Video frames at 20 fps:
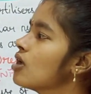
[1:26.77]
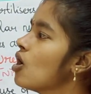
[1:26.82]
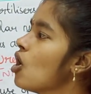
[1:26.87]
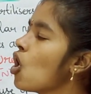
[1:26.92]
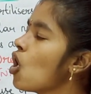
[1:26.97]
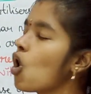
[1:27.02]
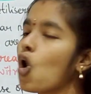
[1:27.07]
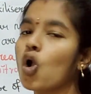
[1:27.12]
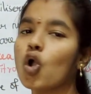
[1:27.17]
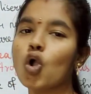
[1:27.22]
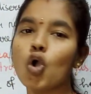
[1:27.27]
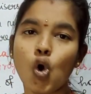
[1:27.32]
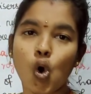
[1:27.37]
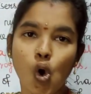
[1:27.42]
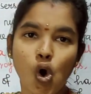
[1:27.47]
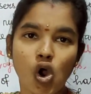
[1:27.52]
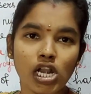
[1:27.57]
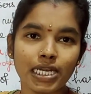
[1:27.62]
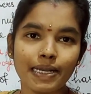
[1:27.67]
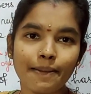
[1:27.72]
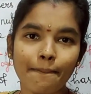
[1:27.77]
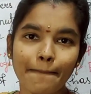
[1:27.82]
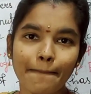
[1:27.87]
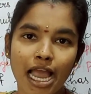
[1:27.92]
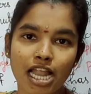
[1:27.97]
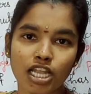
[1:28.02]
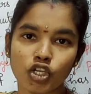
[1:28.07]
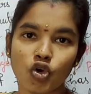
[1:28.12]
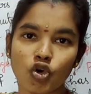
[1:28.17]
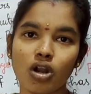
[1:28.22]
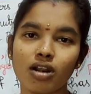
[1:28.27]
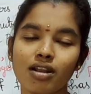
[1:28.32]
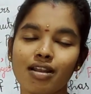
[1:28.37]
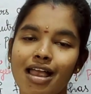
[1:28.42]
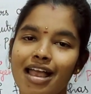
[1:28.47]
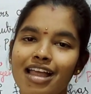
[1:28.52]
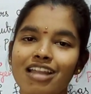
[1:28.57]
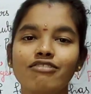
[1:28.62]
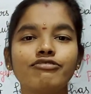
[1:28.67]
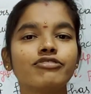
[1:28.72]
are called manure
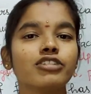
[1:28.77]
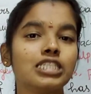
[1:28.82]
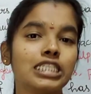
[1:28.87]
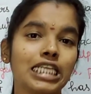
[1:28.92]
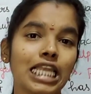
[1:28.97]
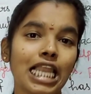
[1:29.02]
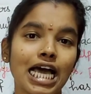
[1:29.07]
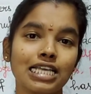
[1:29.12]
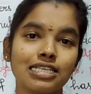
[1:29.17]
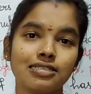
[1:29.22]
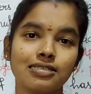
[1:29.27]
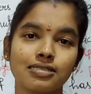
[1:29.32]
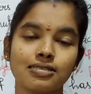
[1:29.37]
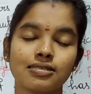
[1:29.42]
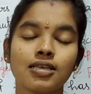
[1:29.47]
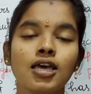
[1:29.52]
and fertilizers.